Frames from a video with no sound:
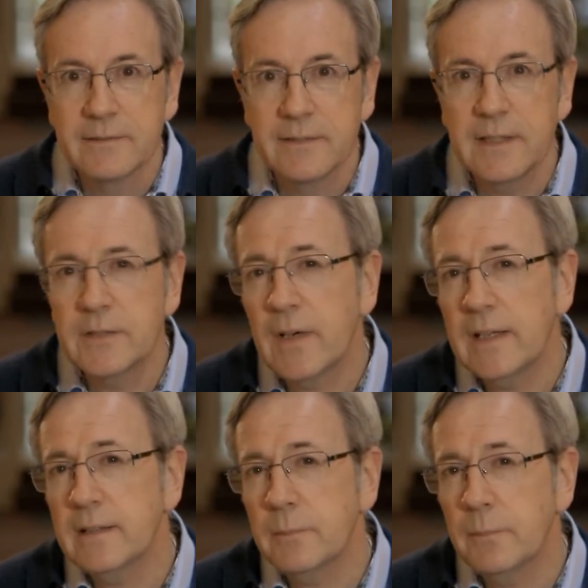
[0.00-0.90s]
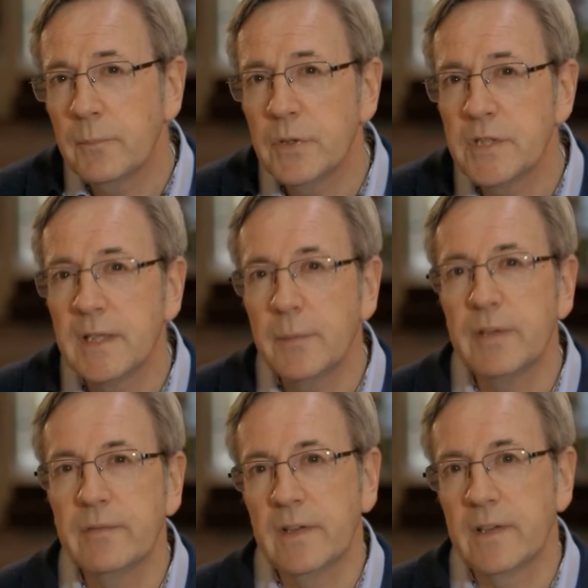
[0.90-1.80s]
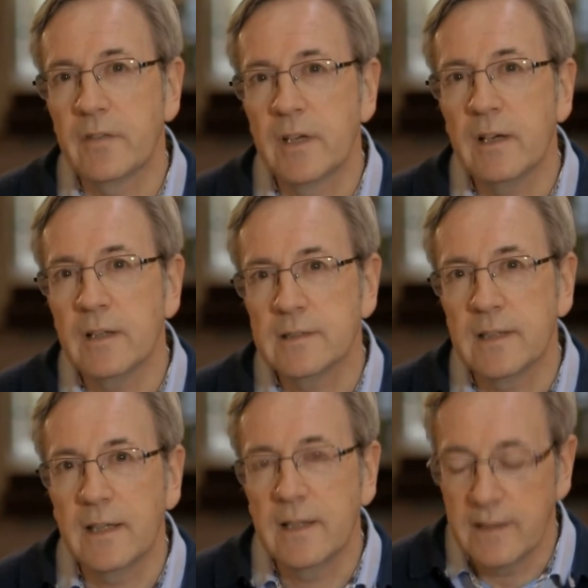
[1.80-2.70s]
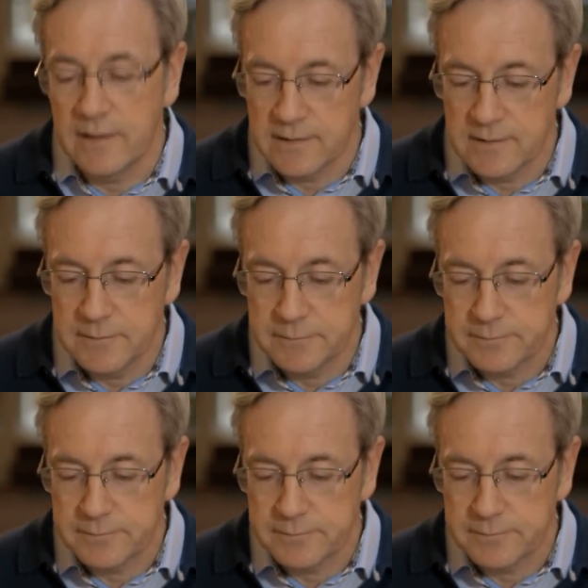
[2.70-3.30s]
And his friend pushed it a bit further and asked the atheist,